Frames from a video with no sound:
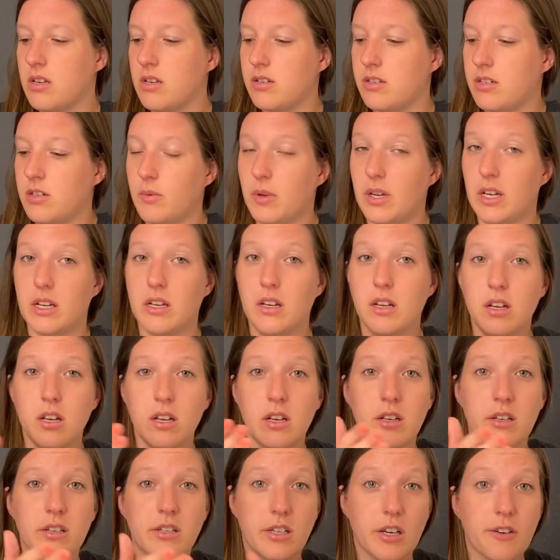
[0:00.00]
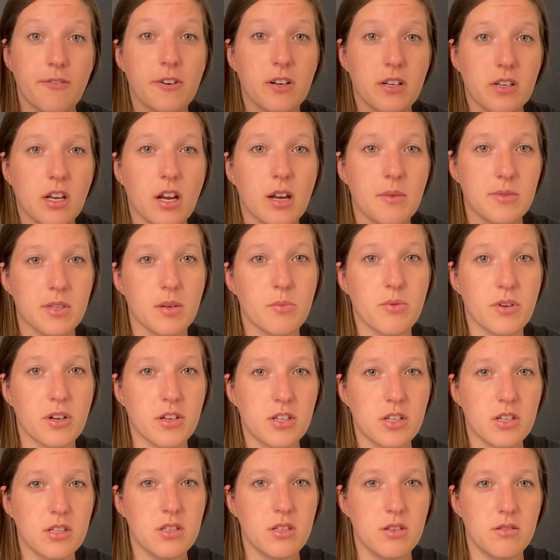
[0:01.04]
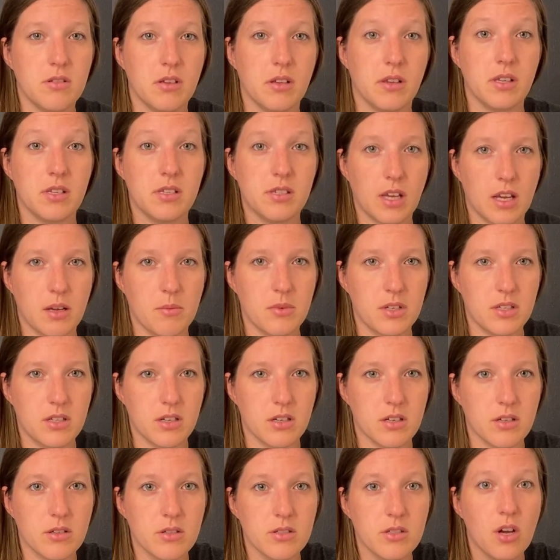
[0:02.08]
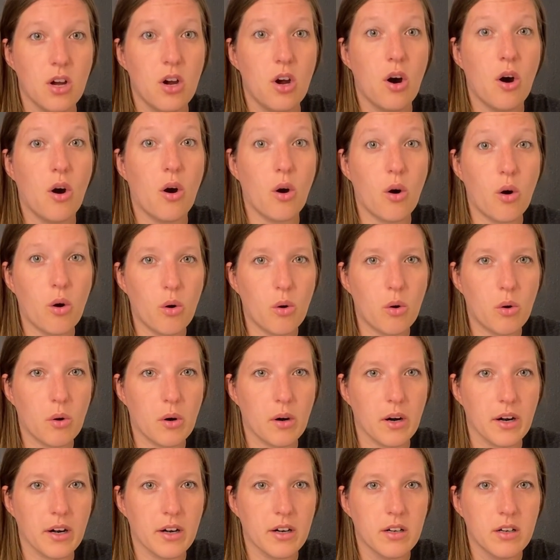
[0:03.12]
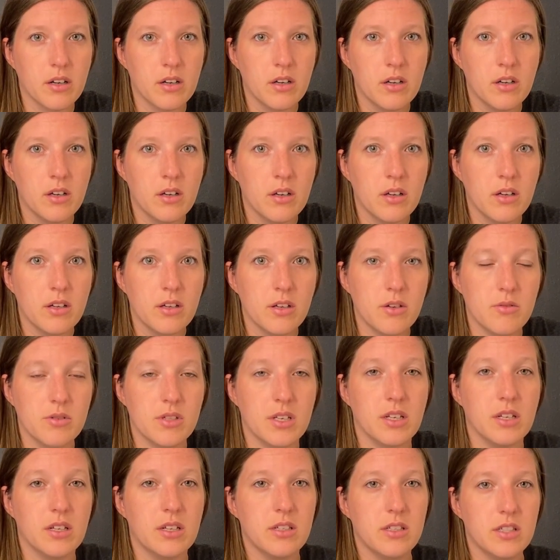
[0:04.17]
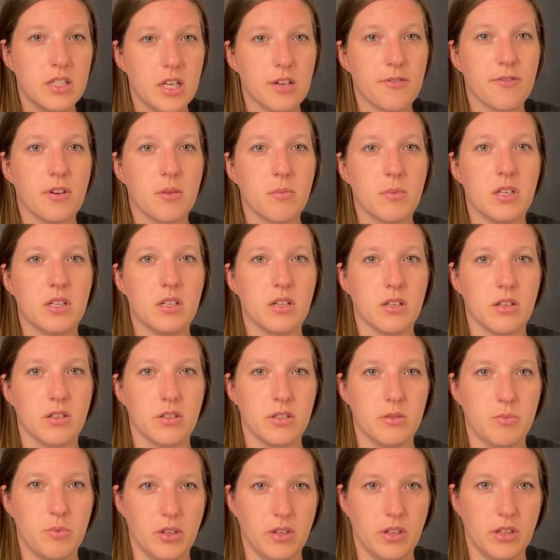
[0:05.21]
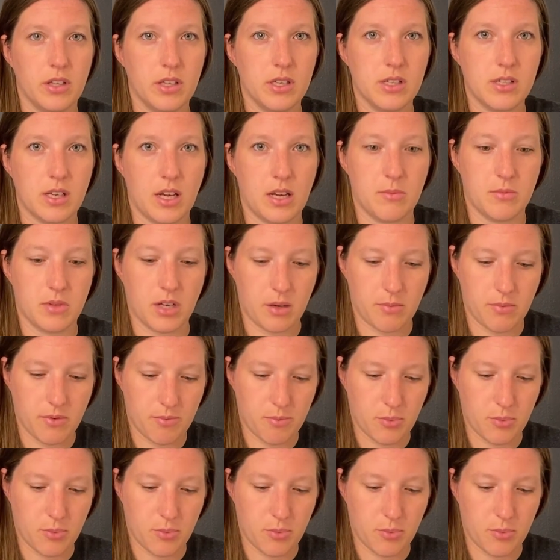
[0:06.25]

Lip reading: doing different types of bridges using the same materials, or using different materials building the same type